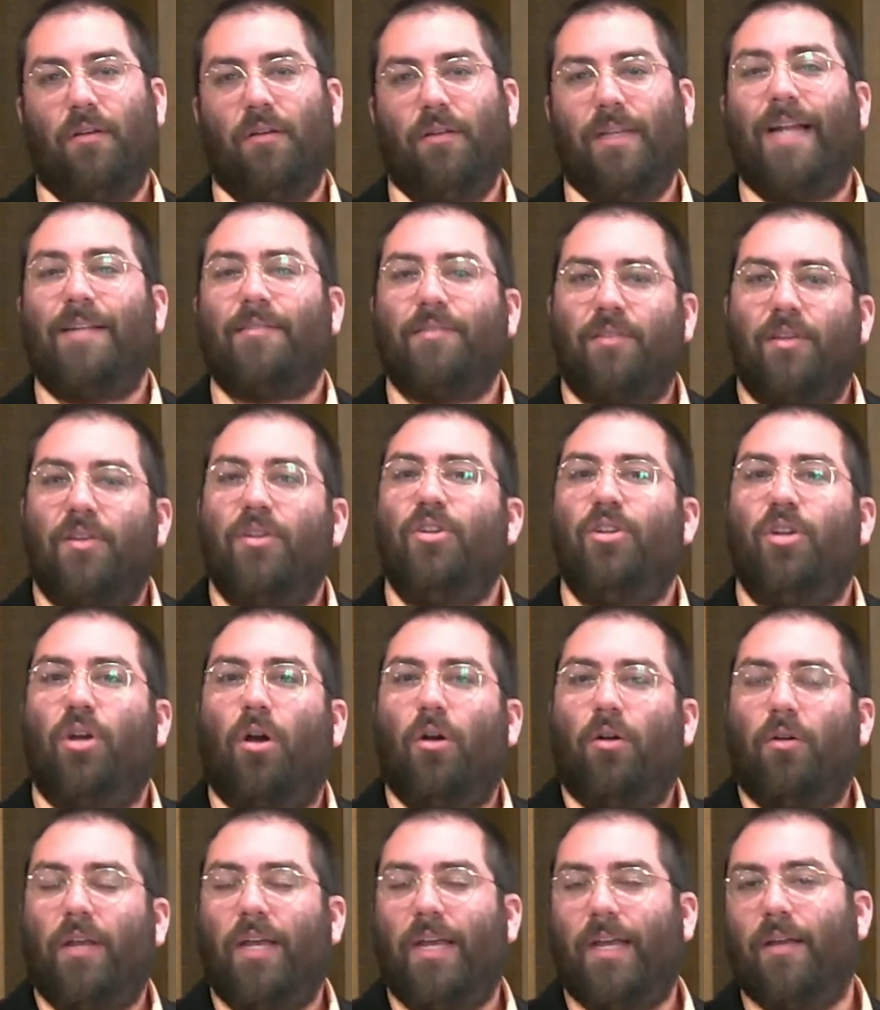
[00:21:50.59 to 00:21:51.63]
That's the
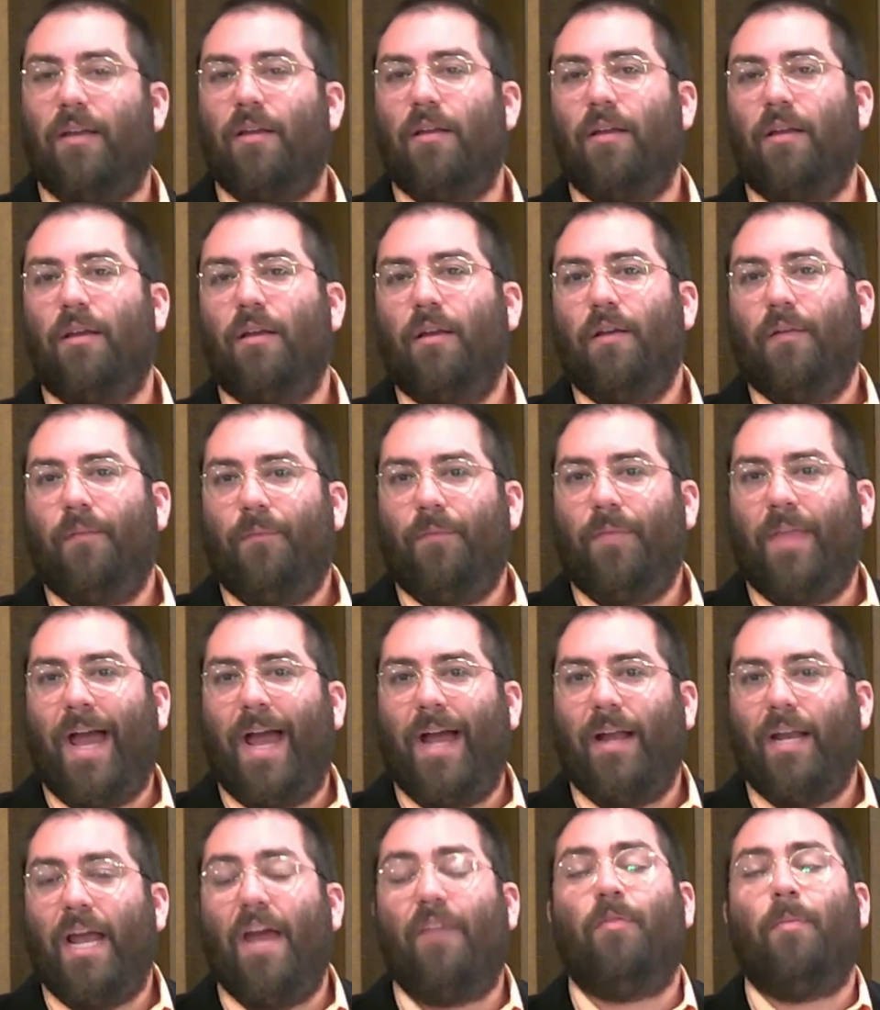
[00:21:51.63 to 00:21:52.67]
yearning
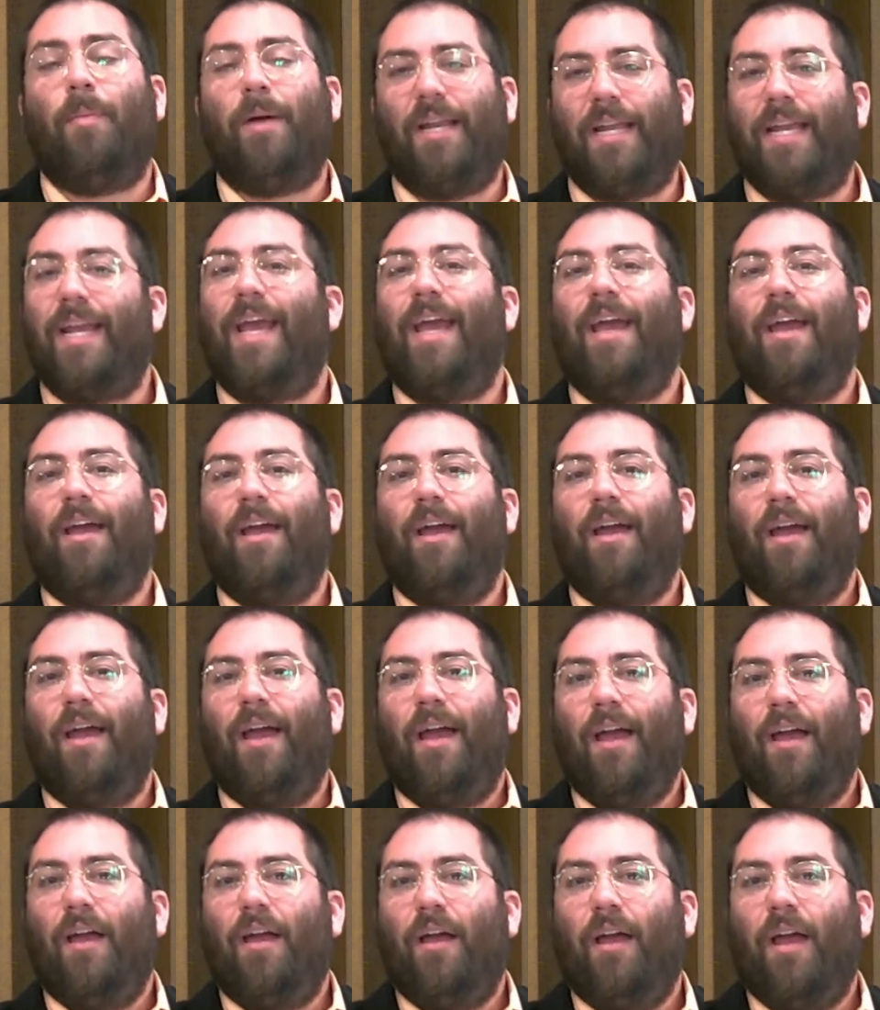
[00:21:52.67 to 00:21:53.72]
that everybody
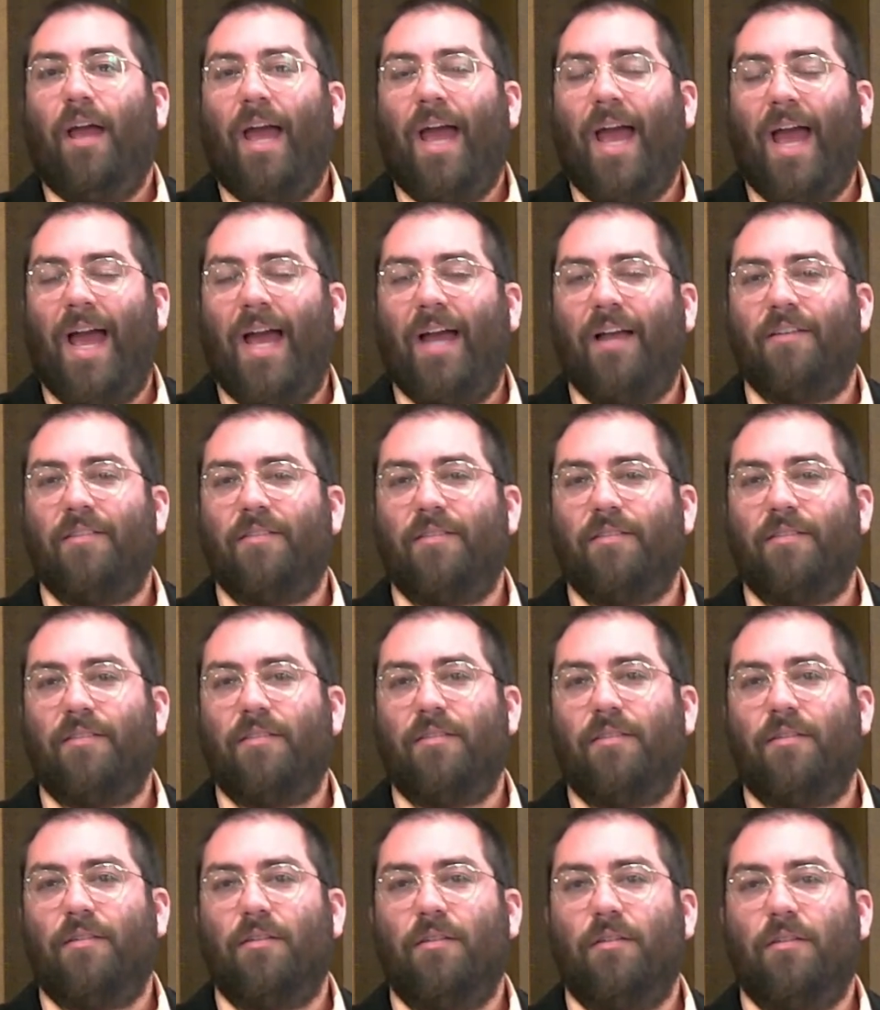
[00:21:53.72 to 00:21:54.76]
has
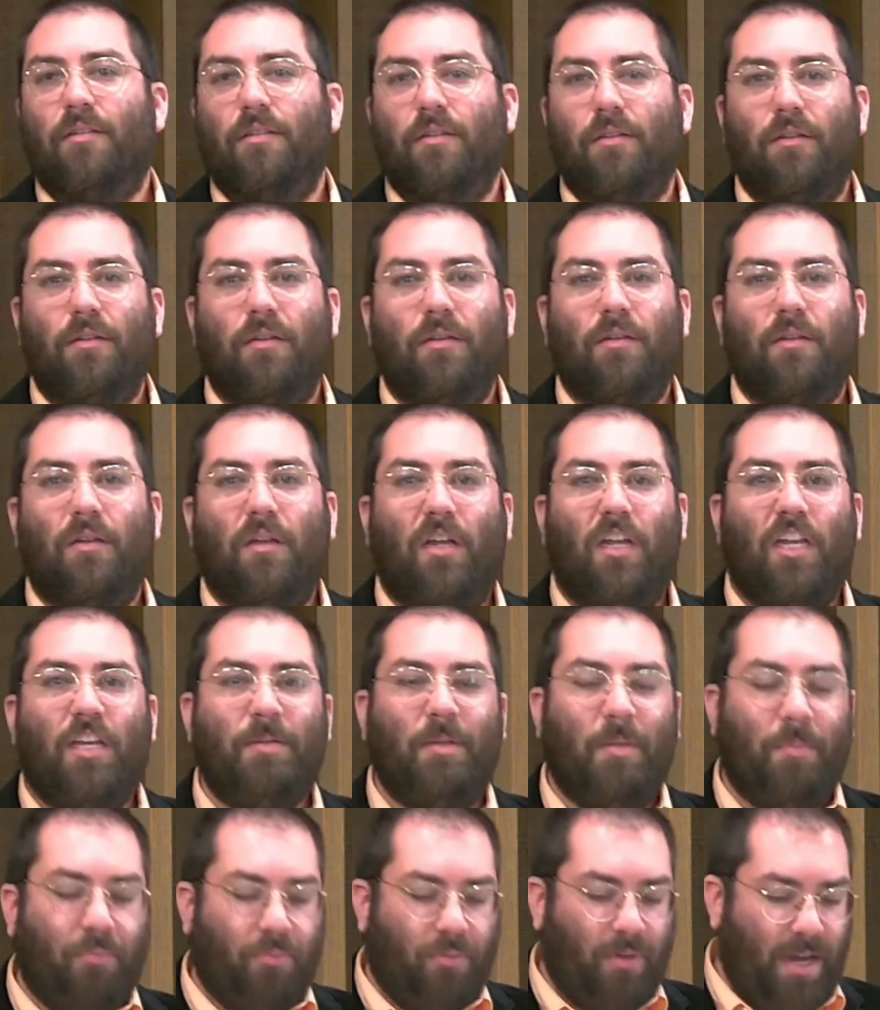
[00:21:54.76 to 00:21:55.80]
to
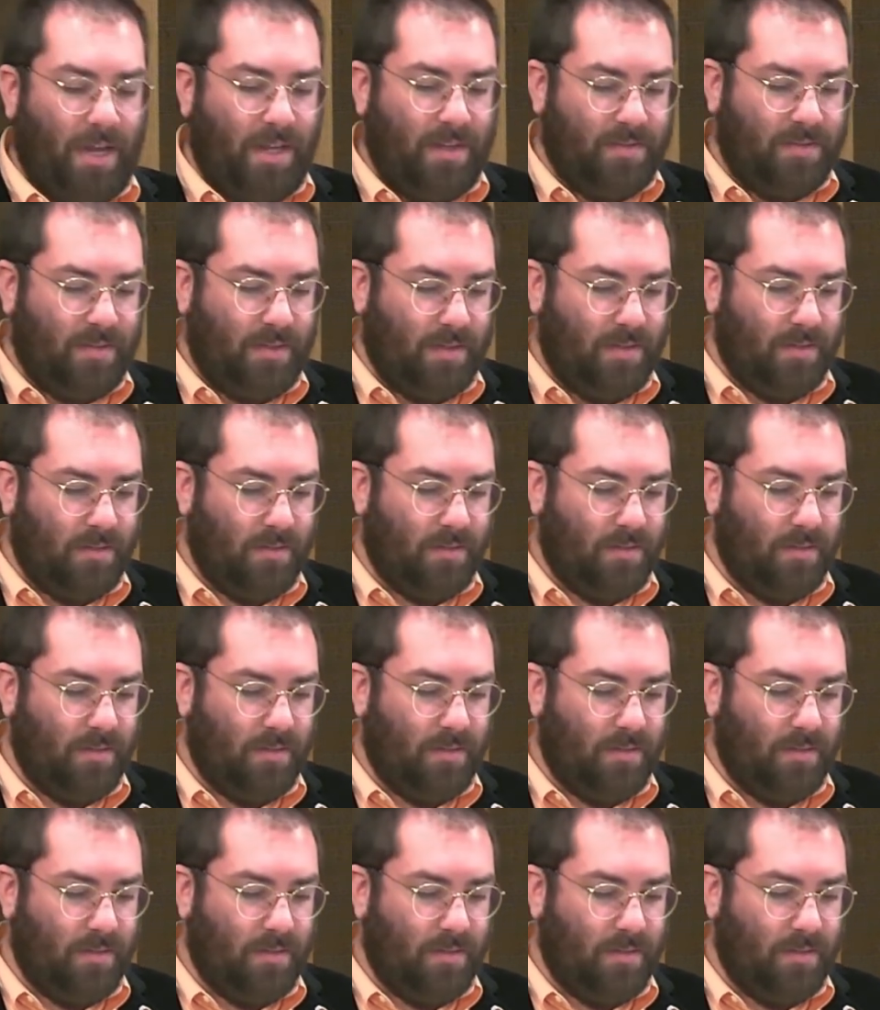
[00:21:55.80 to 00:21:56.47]
be present.